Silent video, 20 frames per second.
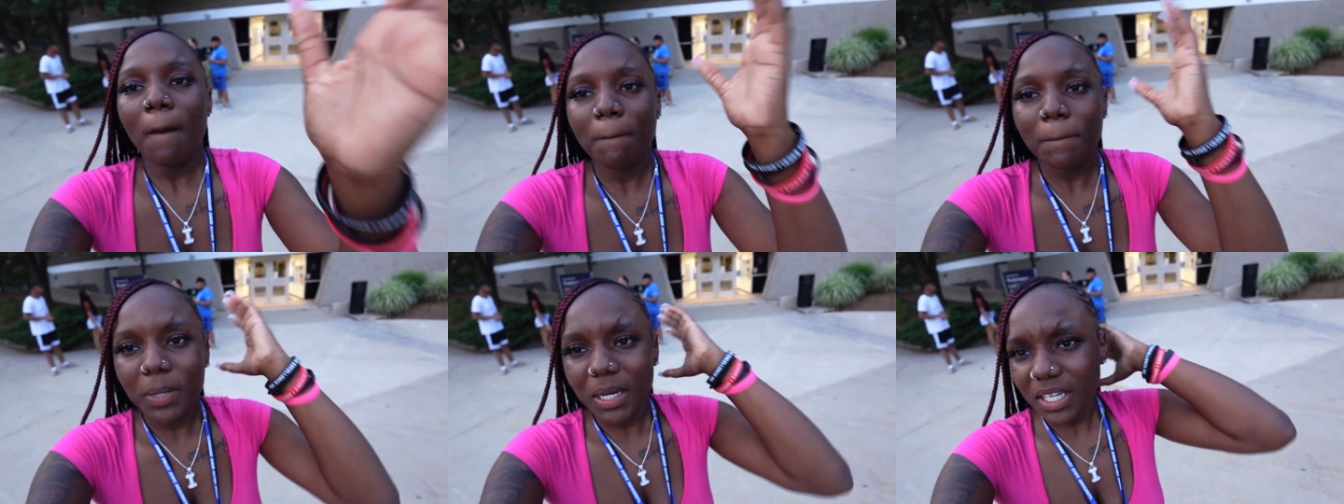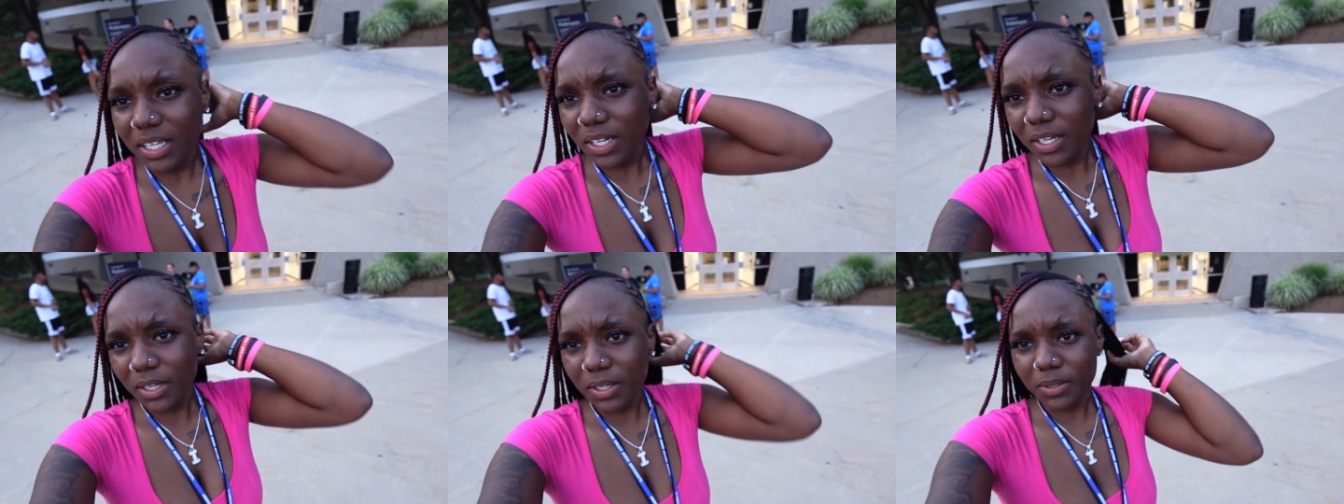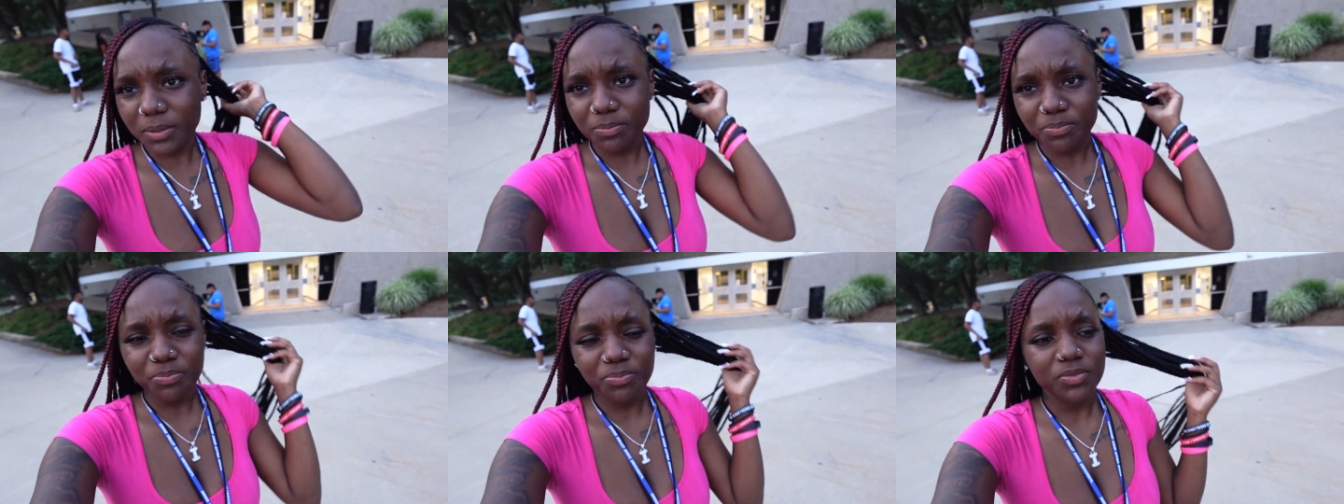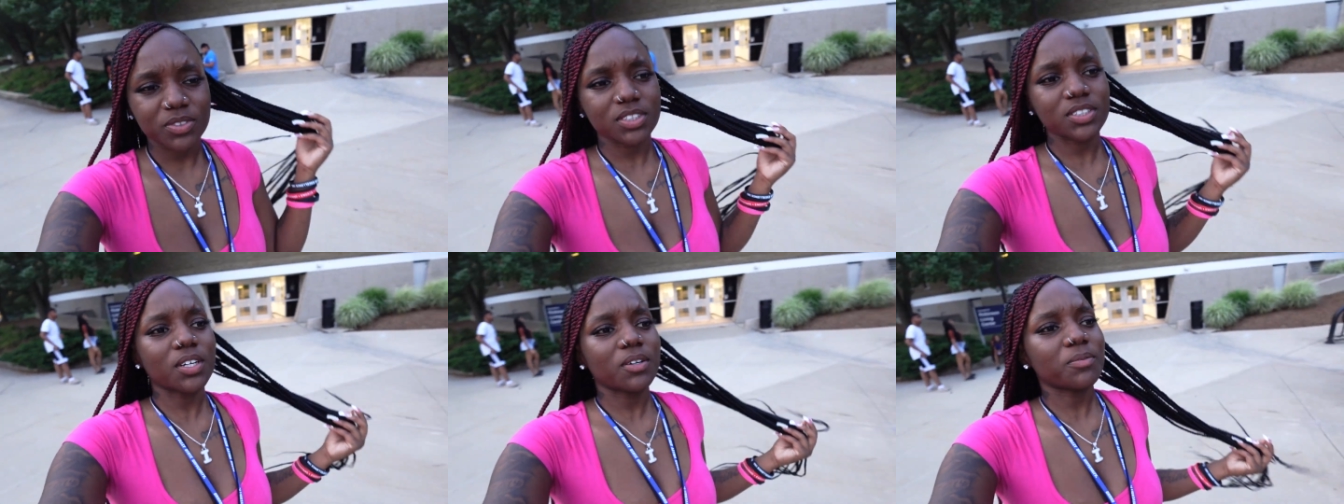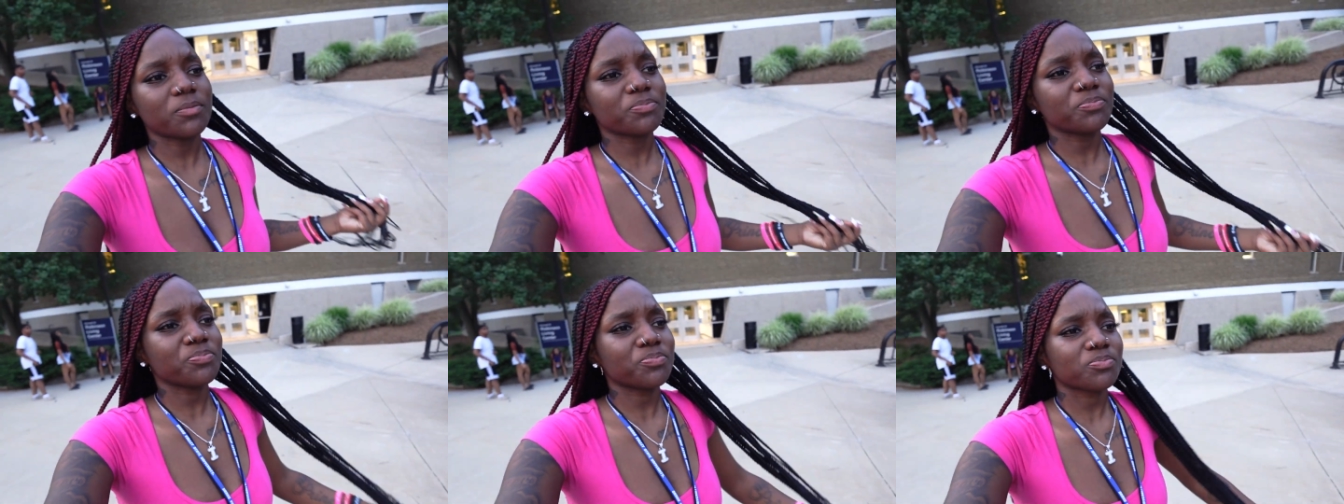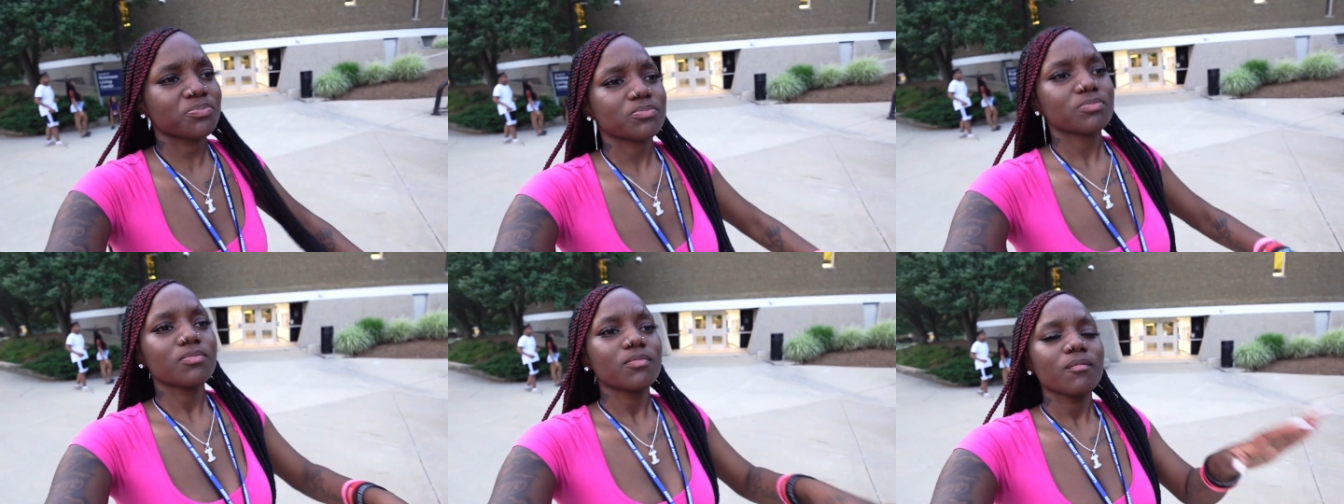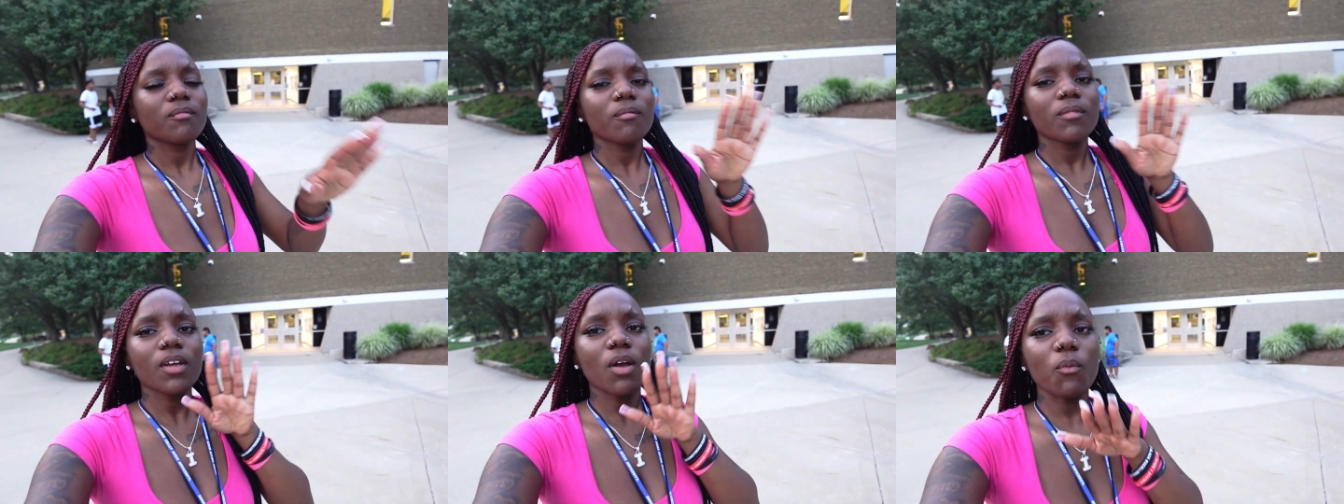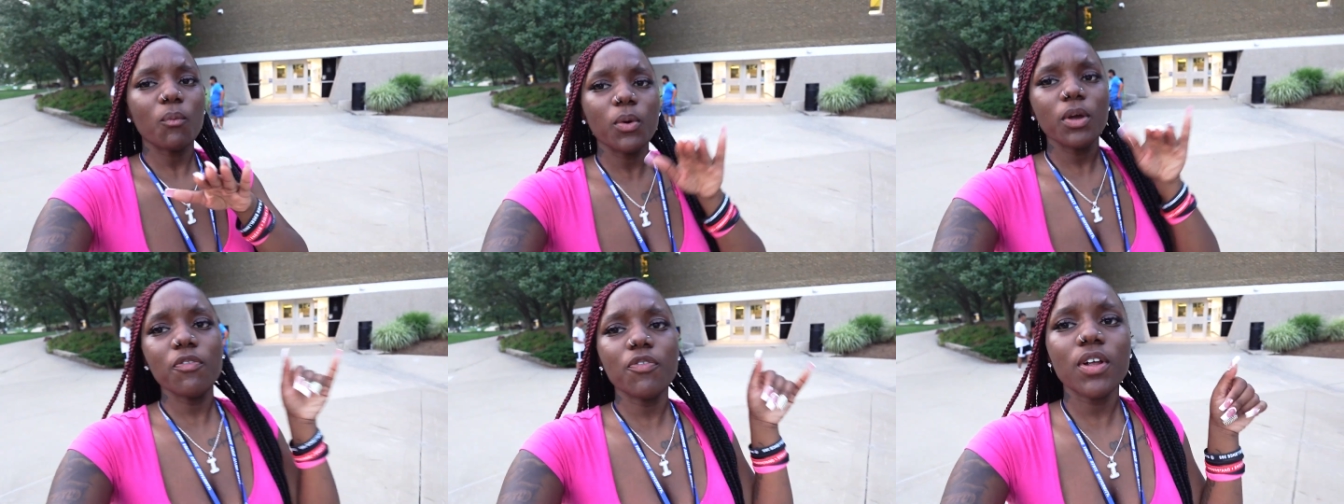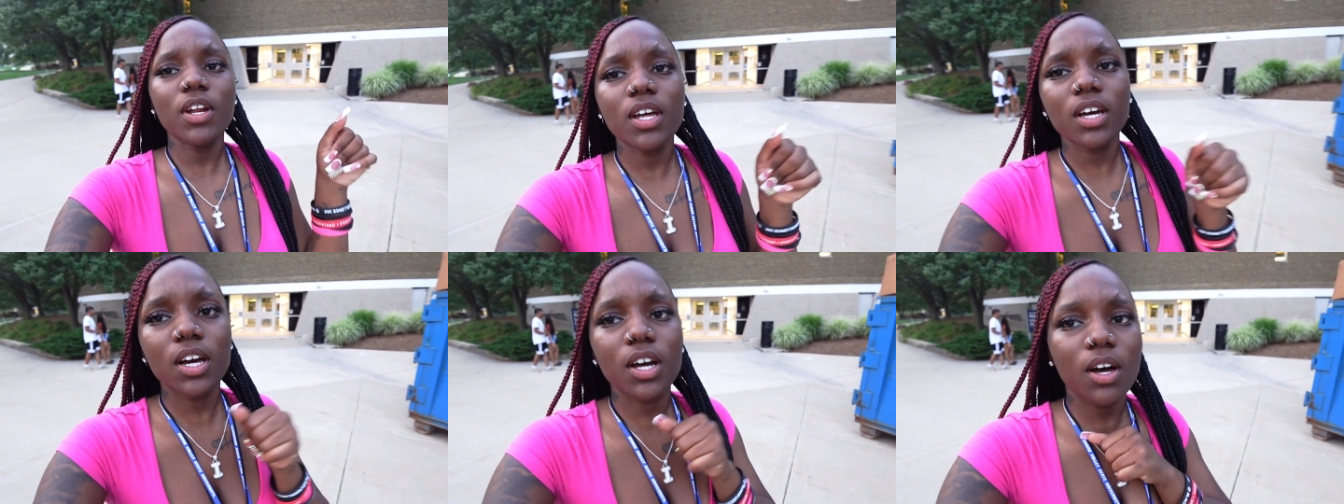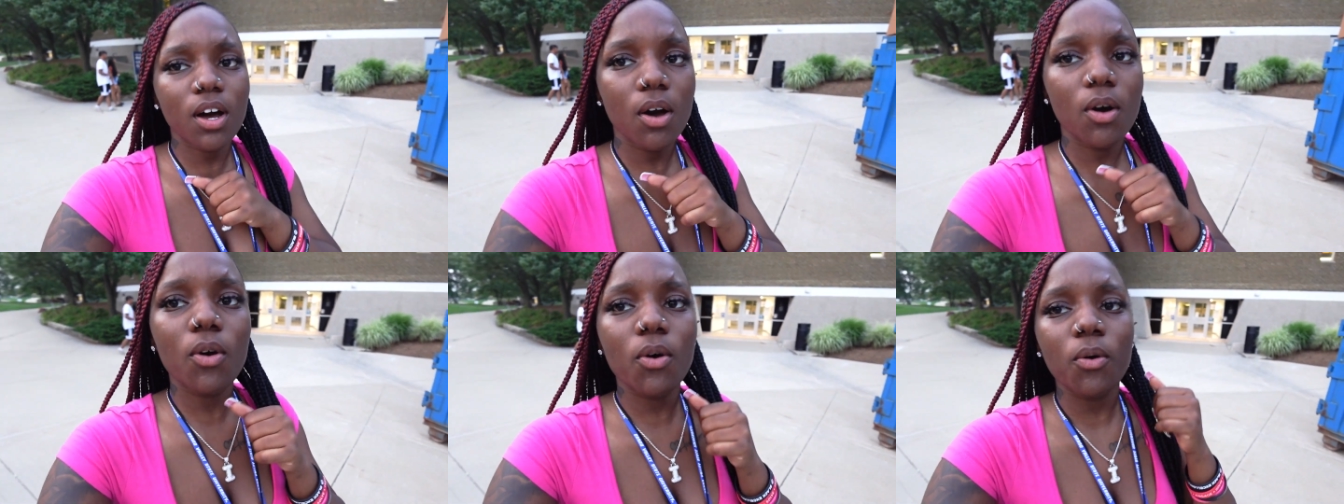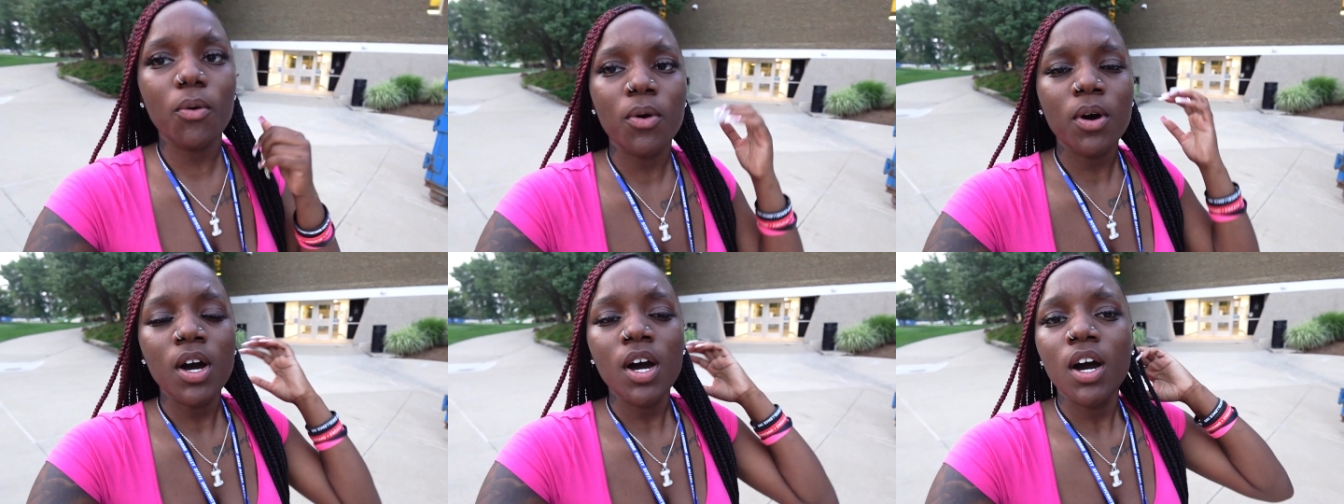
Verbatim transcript: But yeah, so we finna go